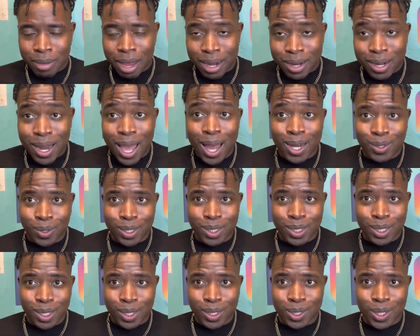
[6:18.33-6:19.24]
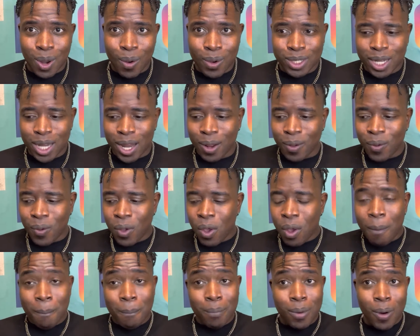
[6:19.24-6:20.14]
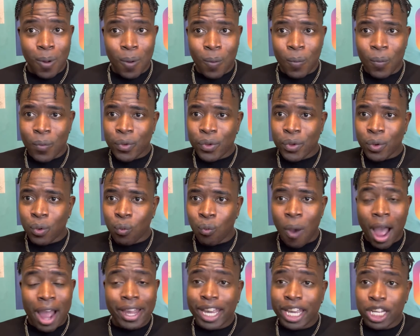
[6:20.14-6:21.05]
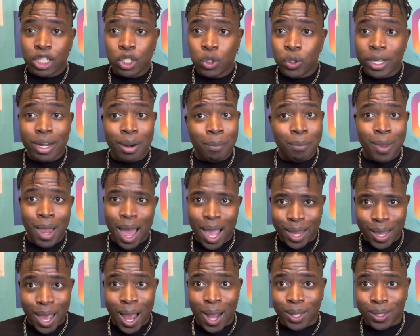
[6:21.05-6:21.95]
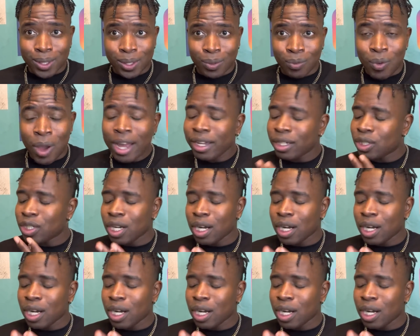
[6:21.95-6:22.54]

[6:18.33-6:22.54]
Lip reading: natural instinct is always like, bro, why can't you get a black actor? Why